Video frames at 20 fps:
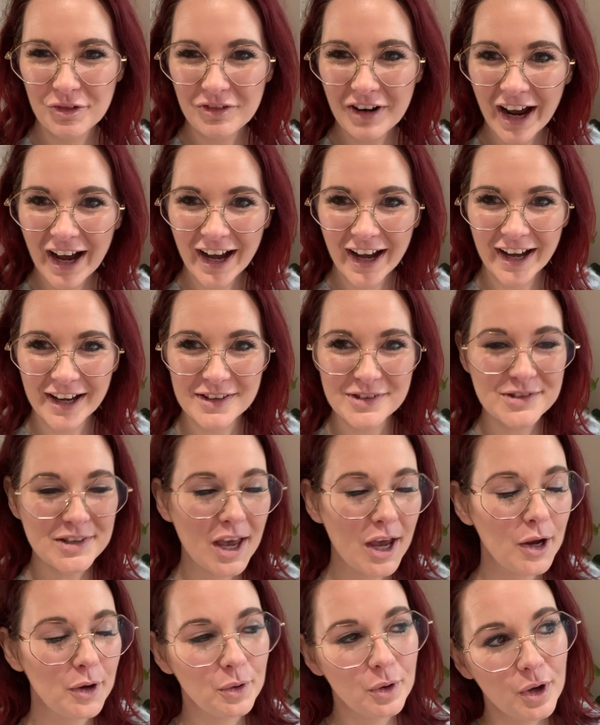right.
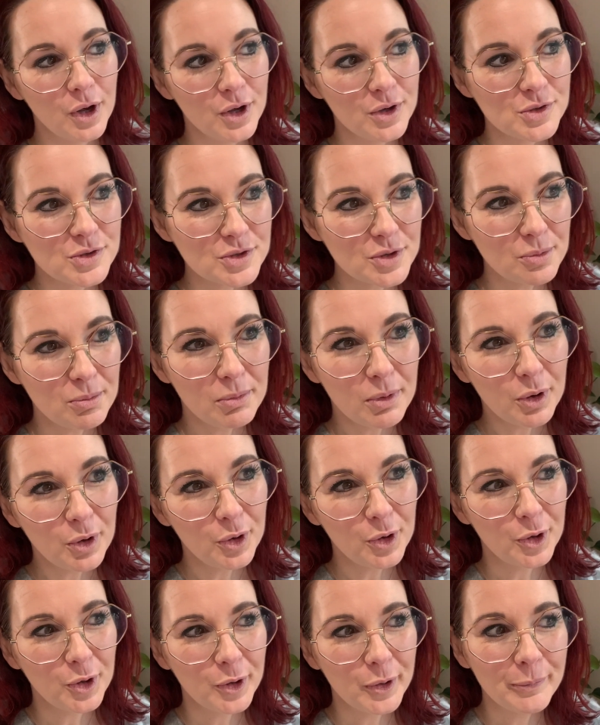So some
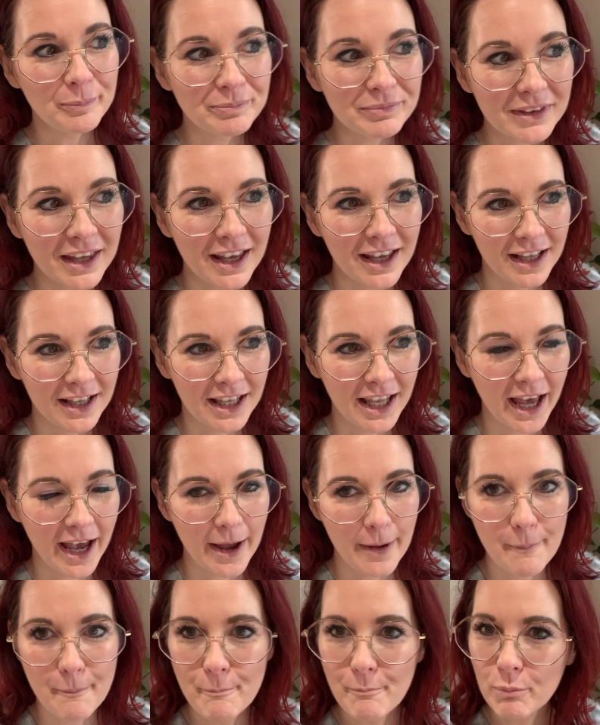more like
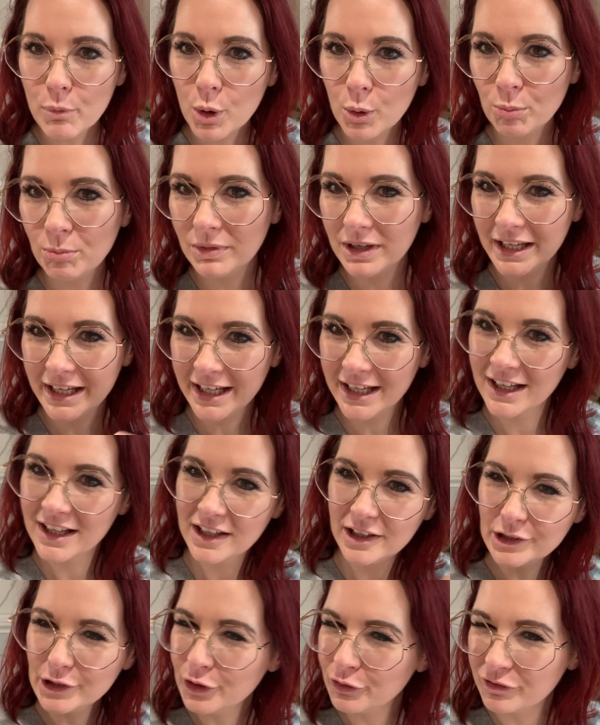mumly
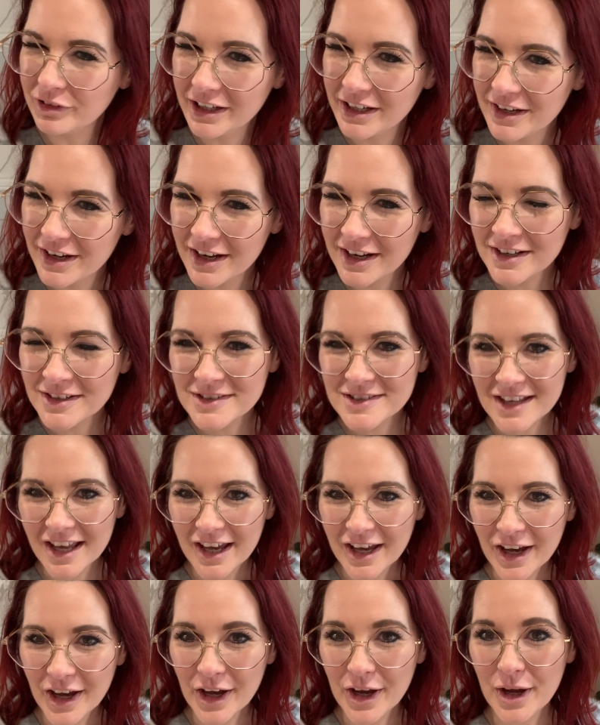loveliness.
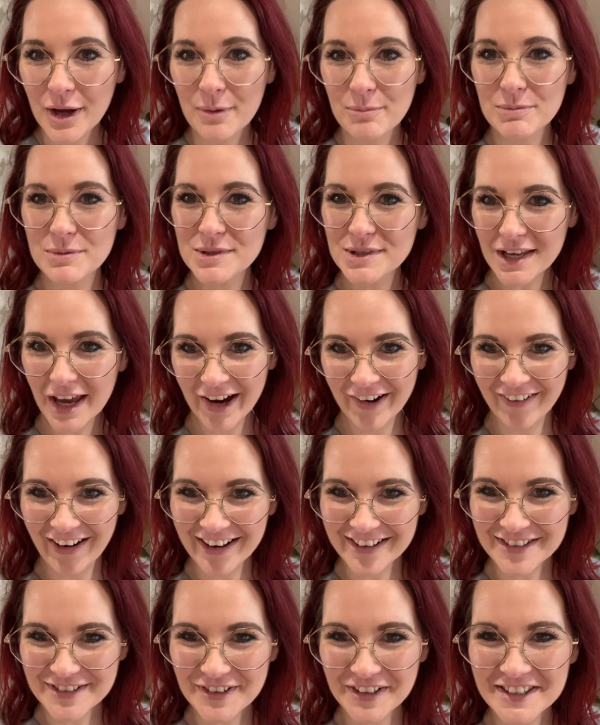Um, so I
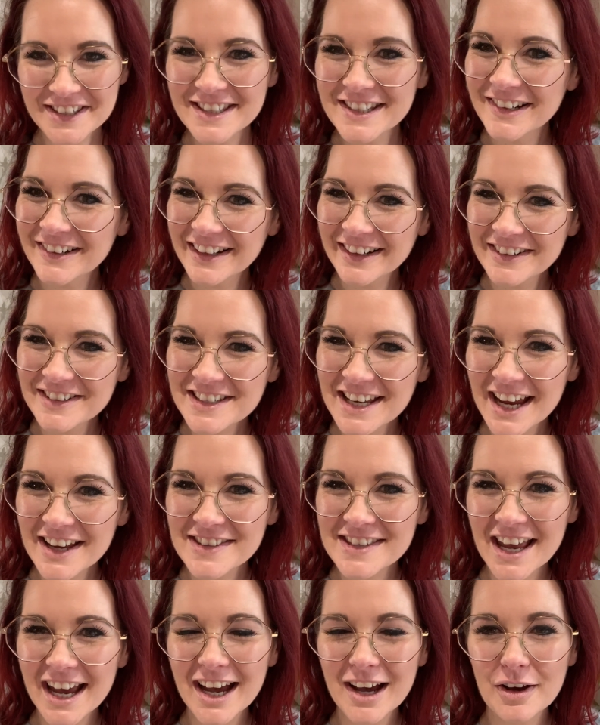just wanted to do a little
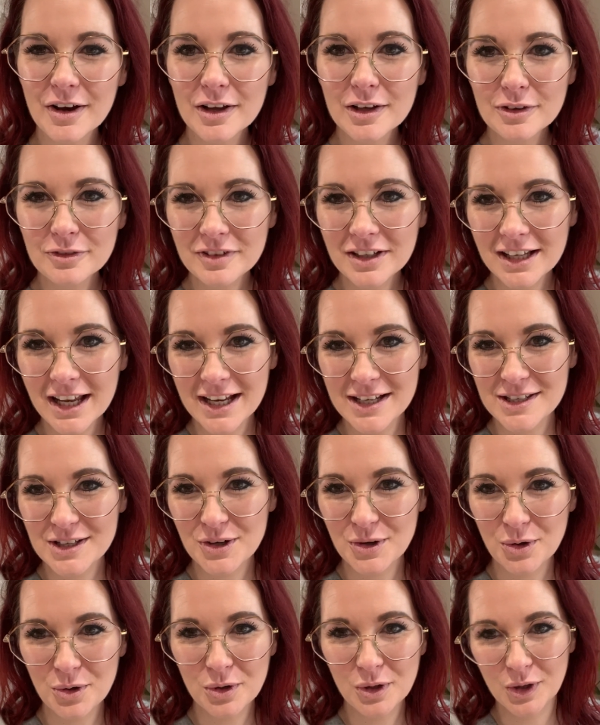shout out. A lovely lady
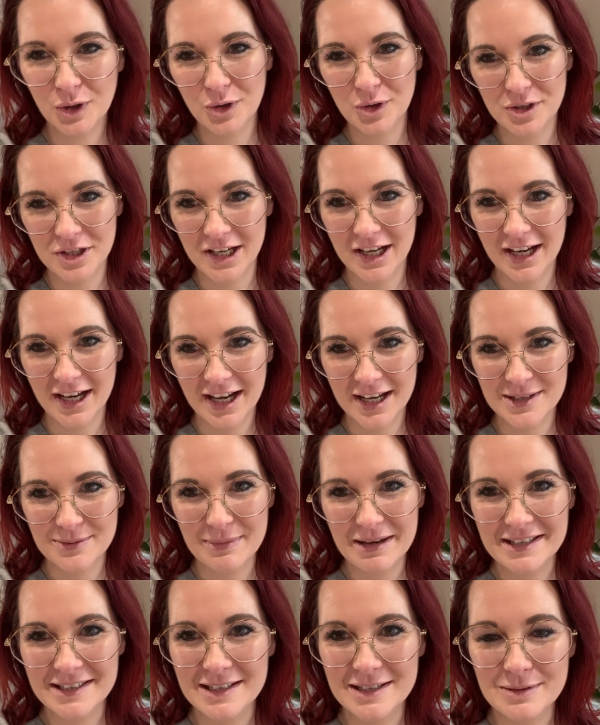called Claudia has
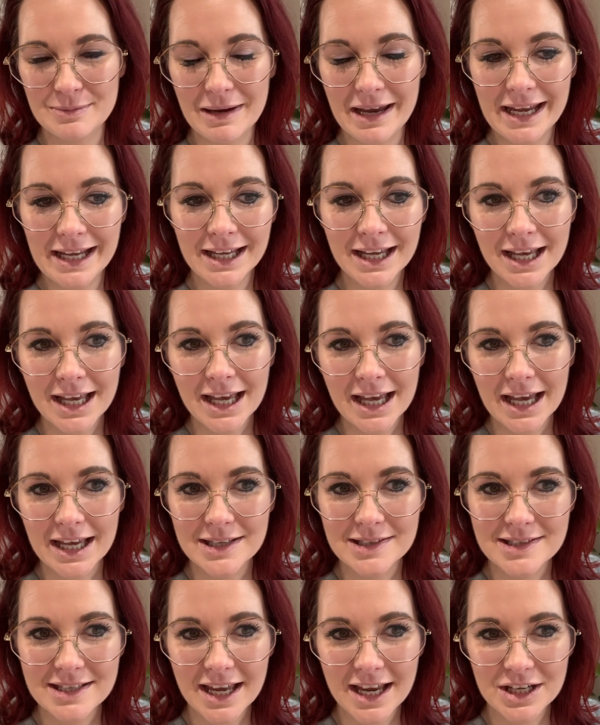messaged me
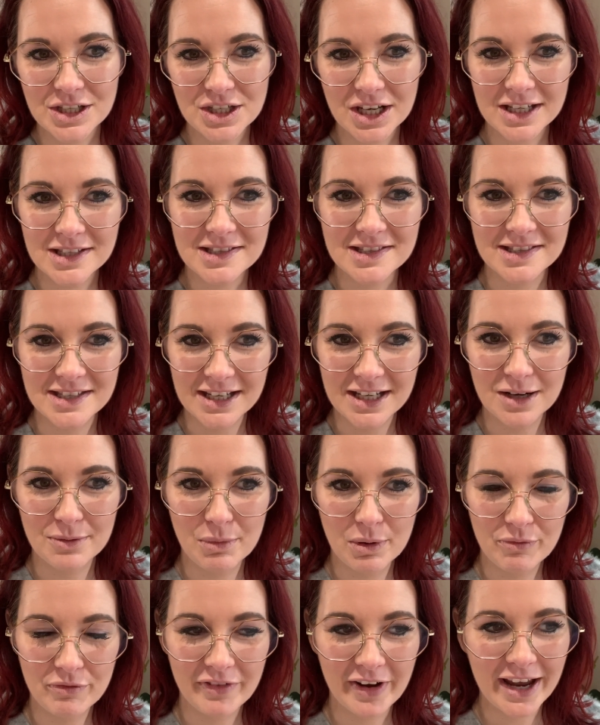and said she hasn't seen her
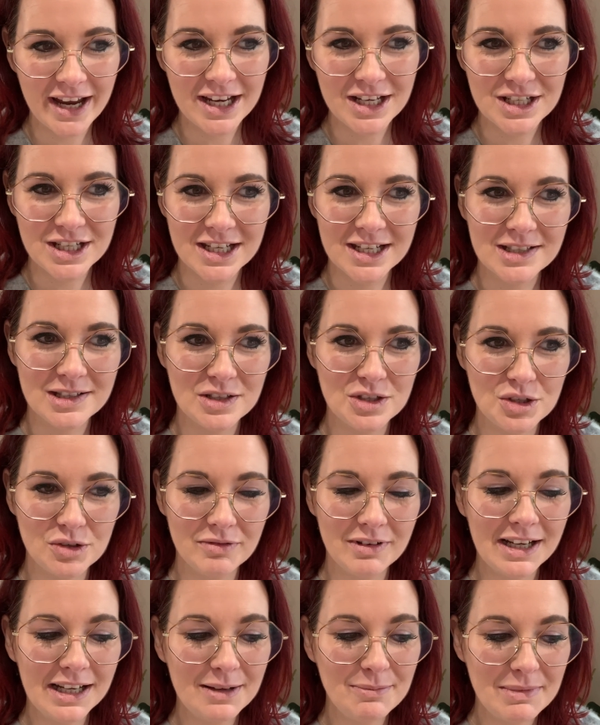mum for ages and she
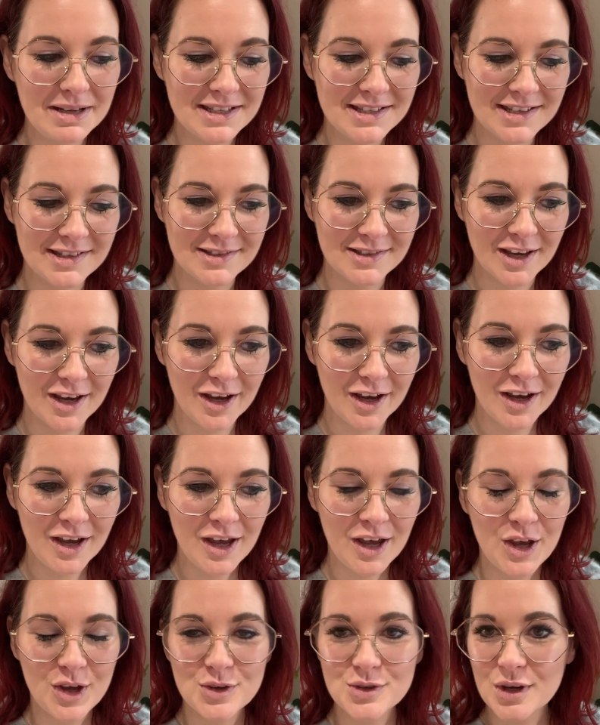really misses her.
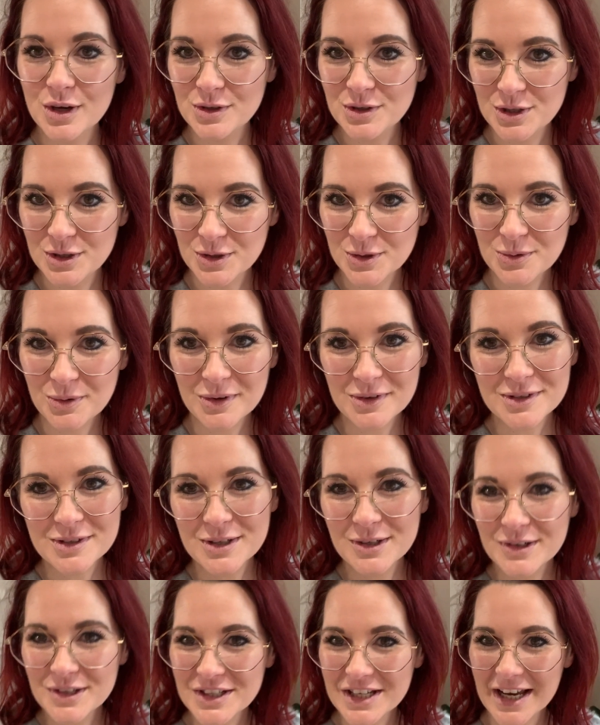So she just wants
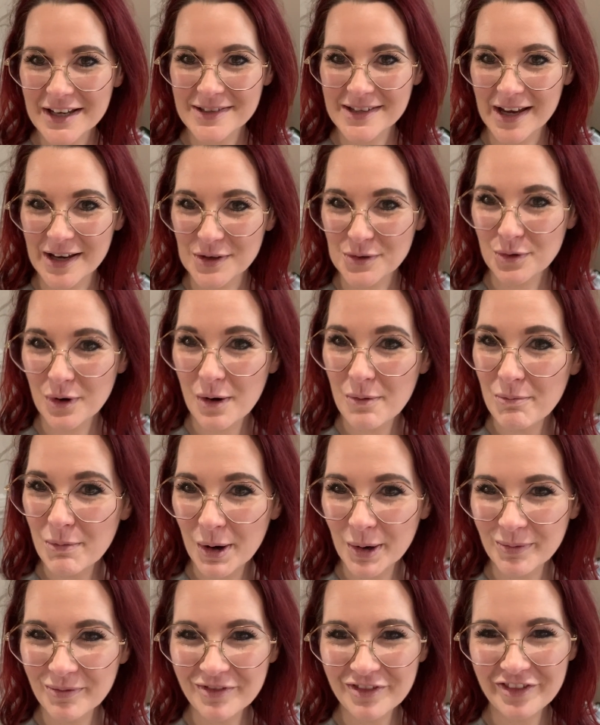to do a shout out to her
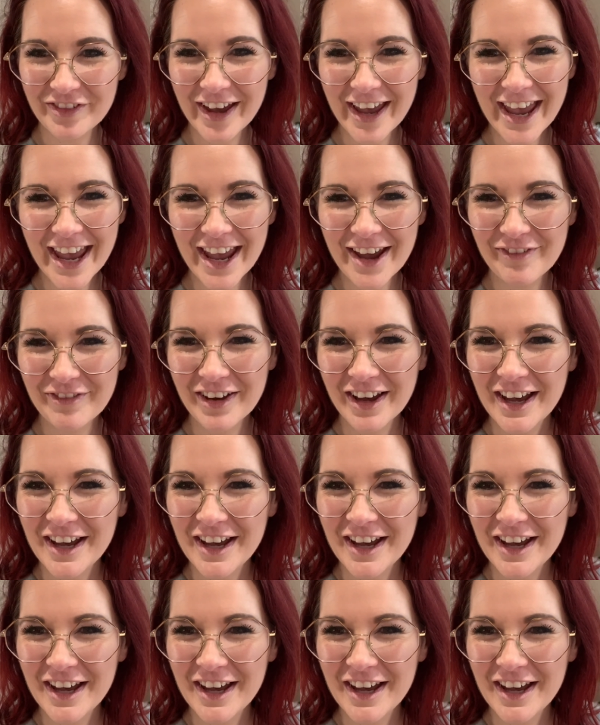mum Viv.